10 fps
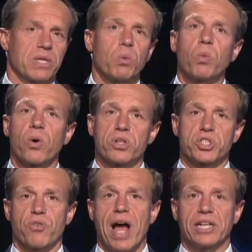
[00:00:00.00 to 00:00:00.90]
some of the
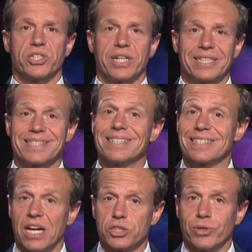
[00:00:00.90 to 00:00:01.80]
worst tragedies
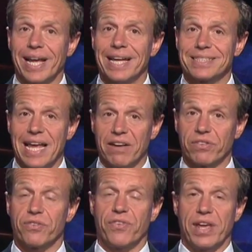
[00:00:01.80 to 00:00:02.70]
this country has ever